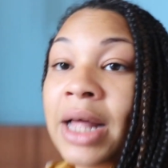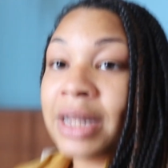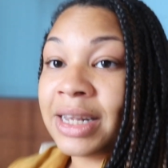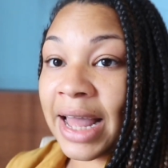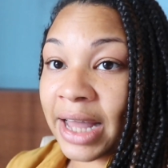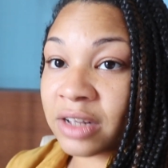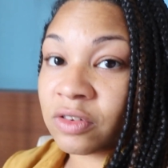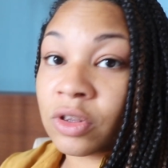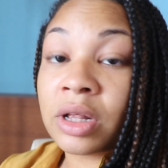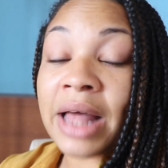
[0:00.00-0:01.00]

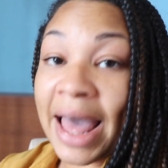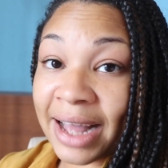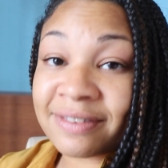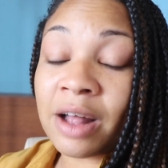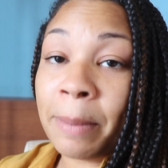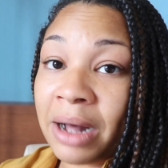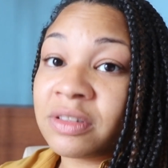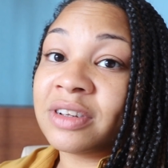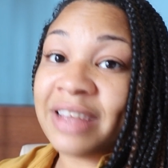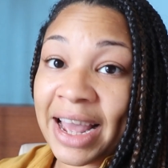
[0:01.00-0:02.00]
Next, ask
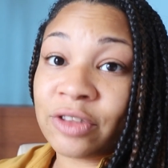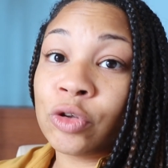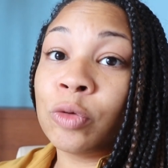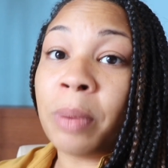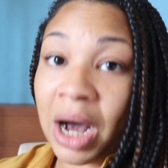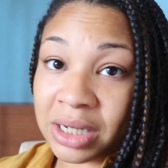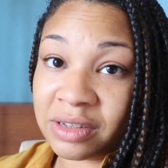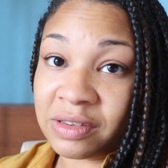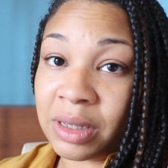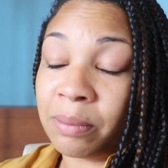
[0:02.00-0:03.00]
about the tattoo
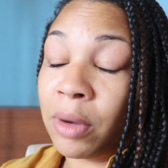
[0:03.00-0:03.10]
policy.